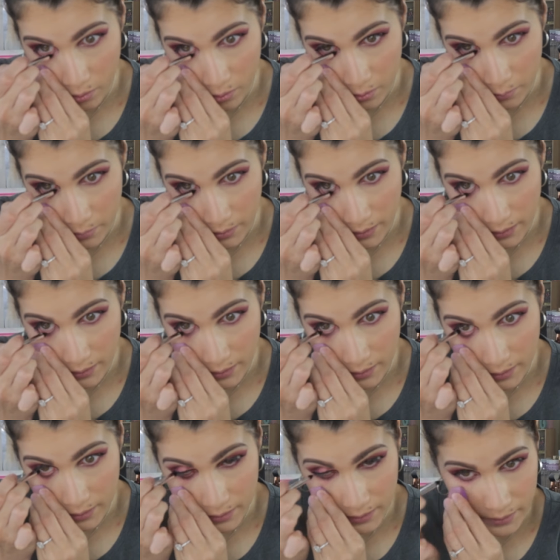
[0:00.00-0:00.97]
sharp black
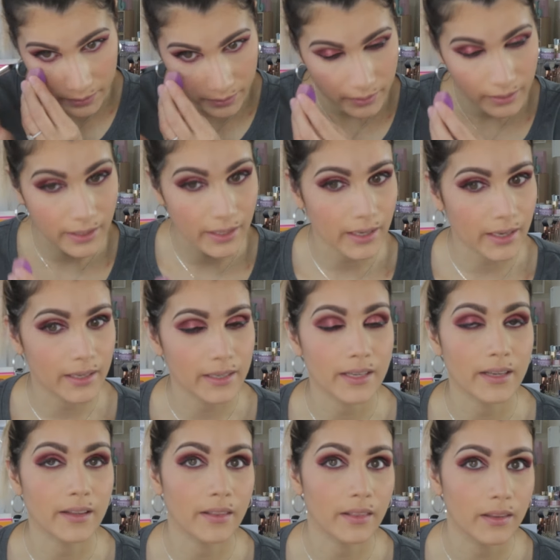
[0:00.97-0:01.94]
eyeliner
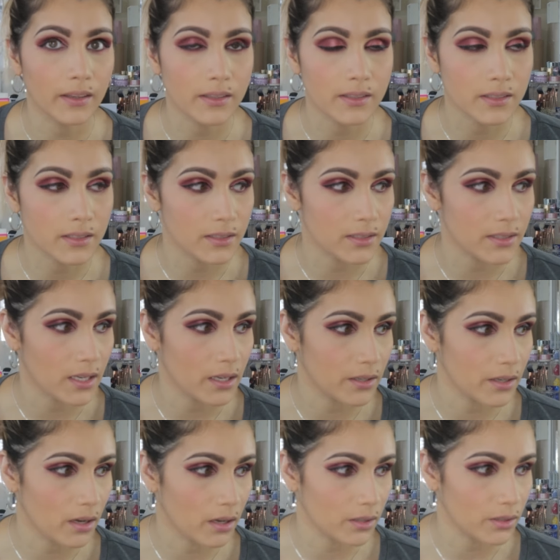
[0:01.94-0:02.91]
and this is
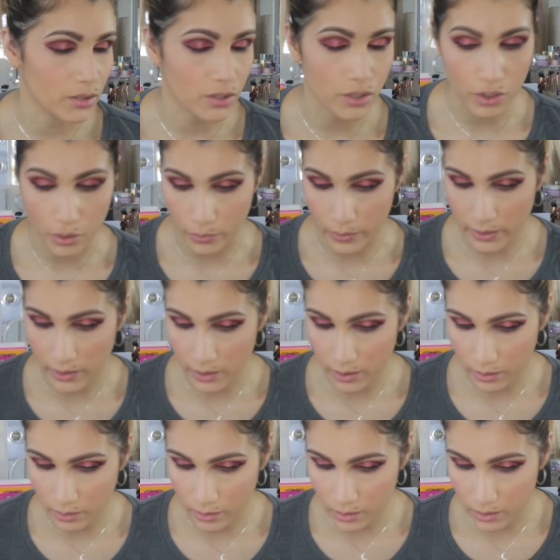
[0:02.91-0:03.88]
not doing
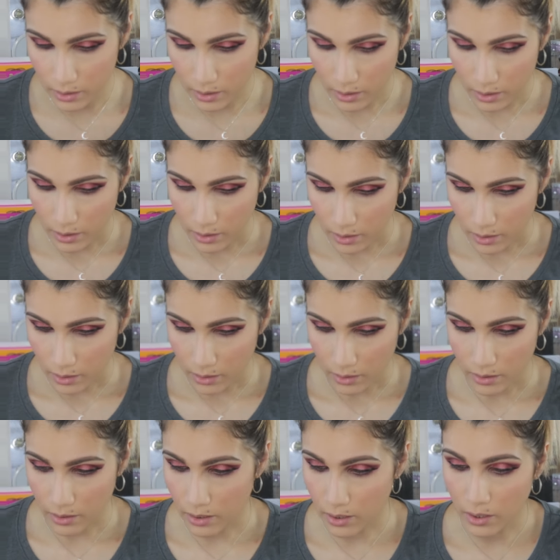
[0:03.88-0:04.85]
it.
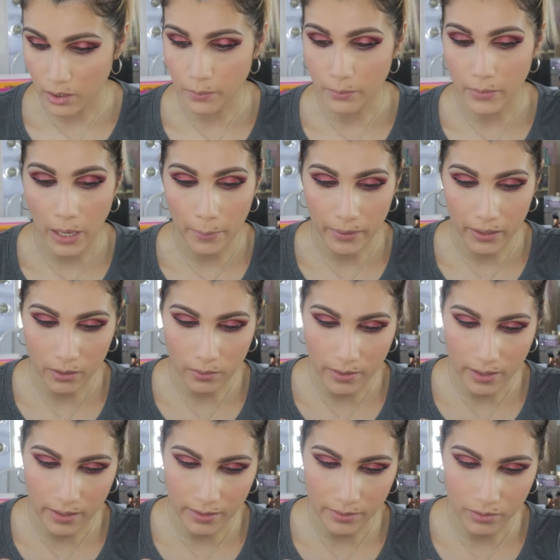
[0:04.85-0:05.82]
Um, I'm gonna
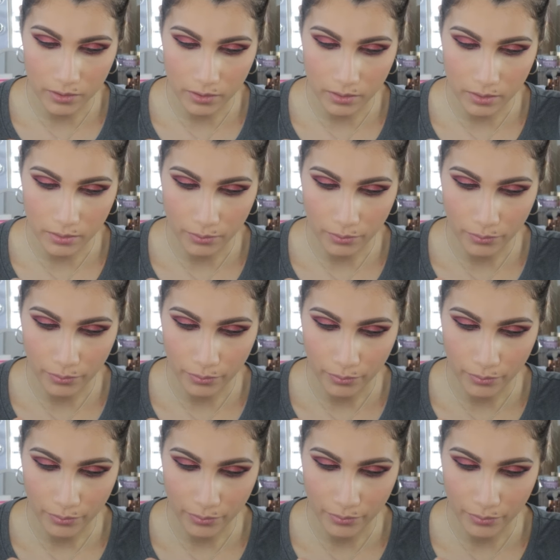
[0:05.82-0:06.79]
go ahead and just
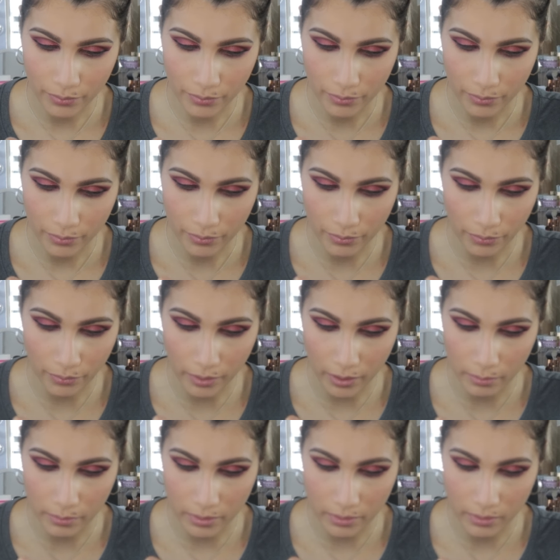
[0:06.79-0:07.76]

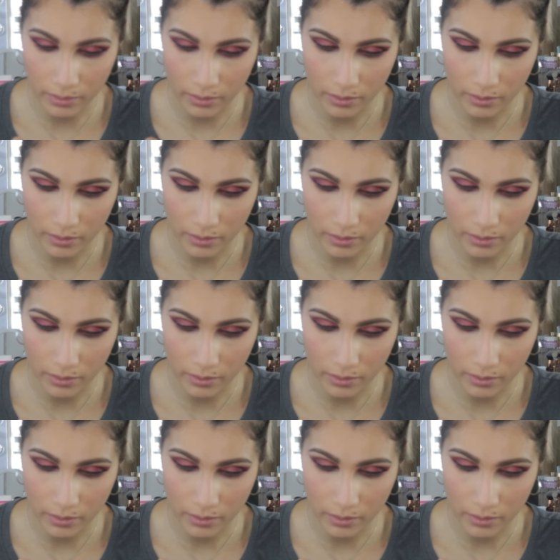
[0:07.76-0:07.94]
rub